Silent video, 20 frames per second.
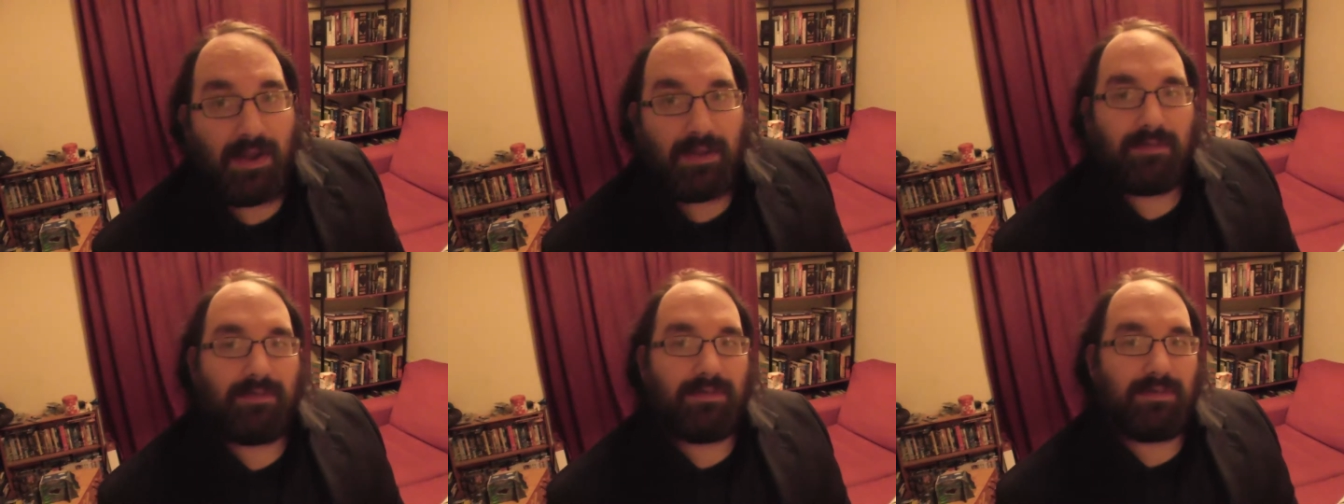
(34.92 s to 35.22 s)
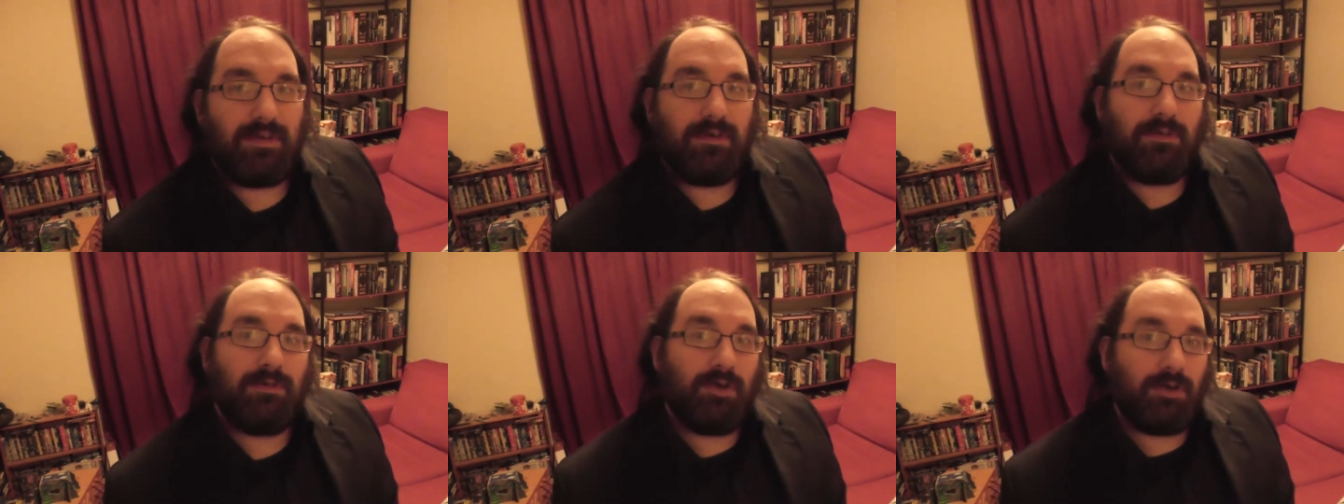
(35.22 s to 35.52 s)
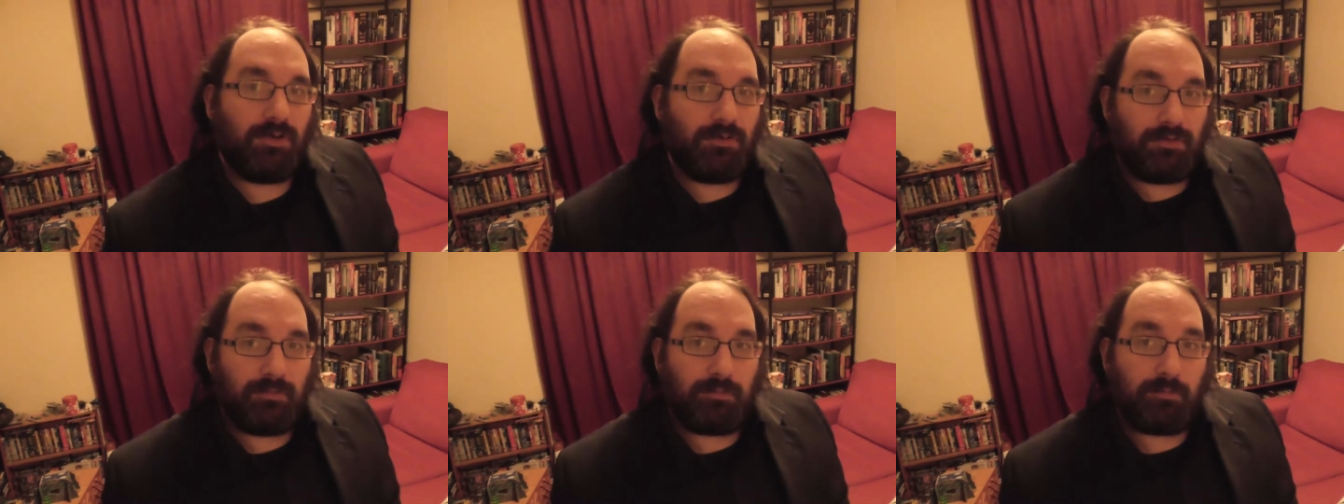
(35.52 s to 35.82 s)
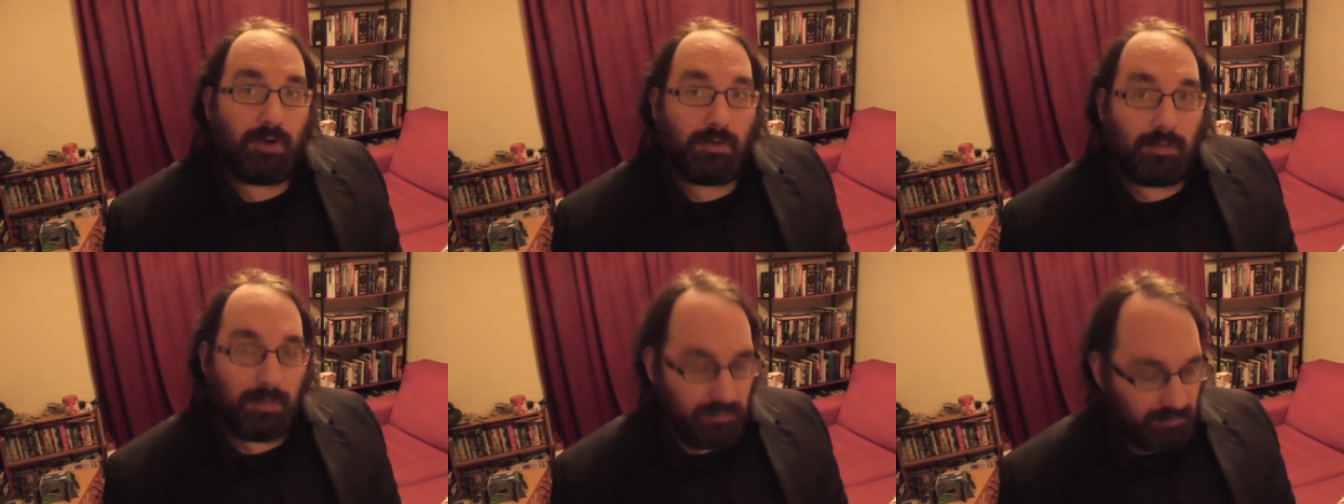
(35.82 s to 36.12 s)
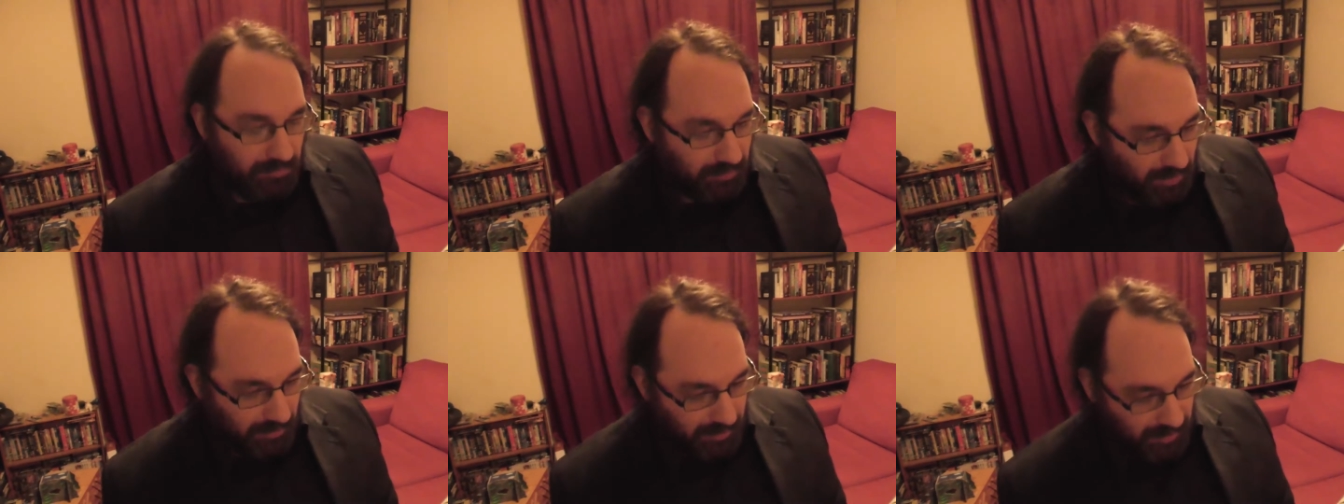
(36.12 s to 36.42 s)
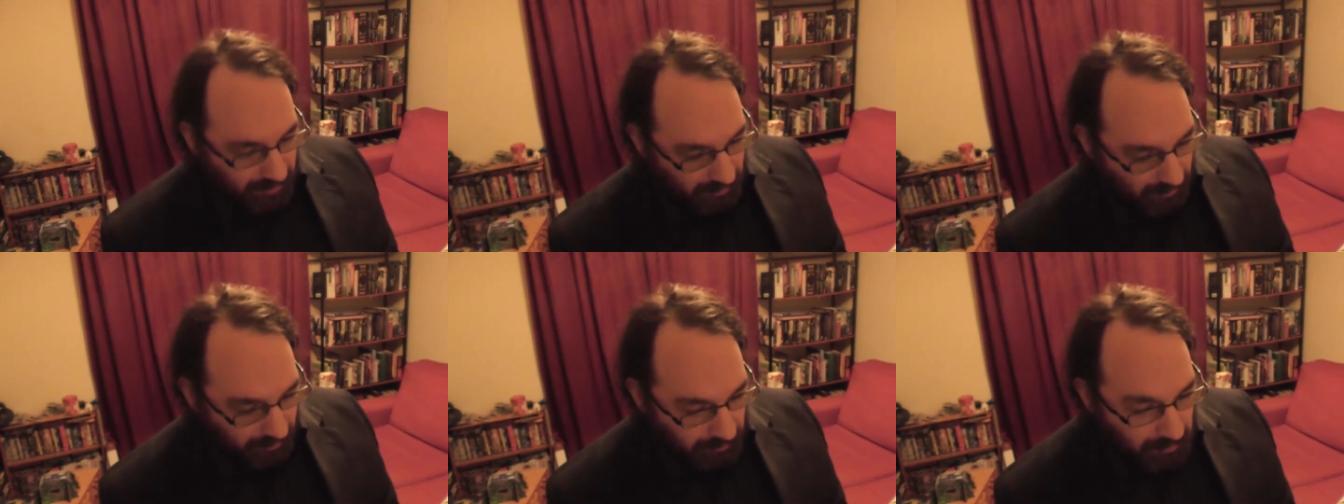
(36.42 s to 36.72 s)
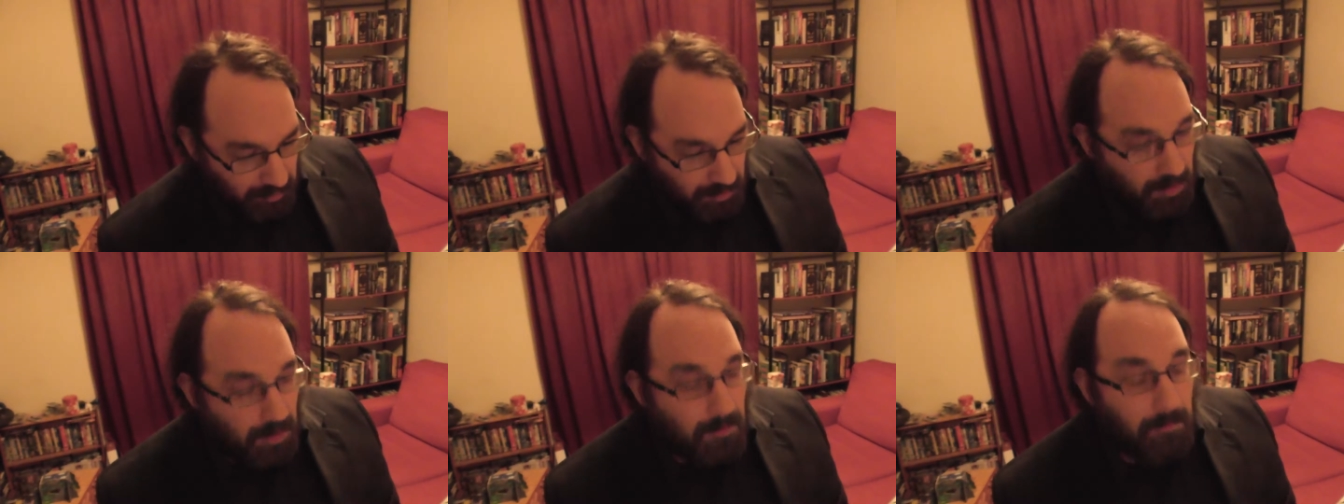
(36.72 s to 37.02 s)
still lots of problems going
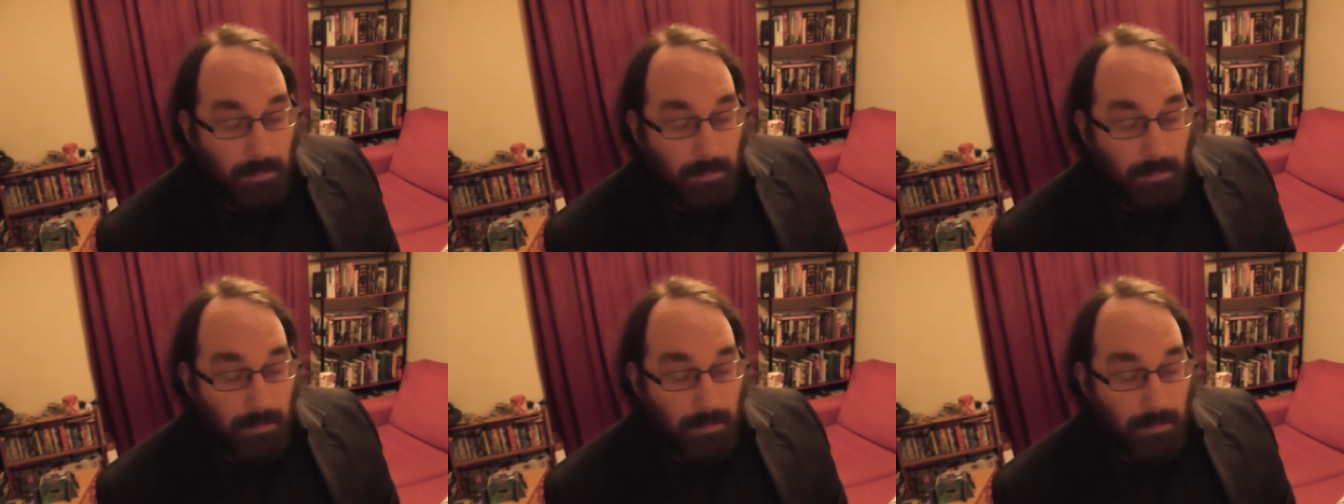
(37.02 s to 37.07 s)
on,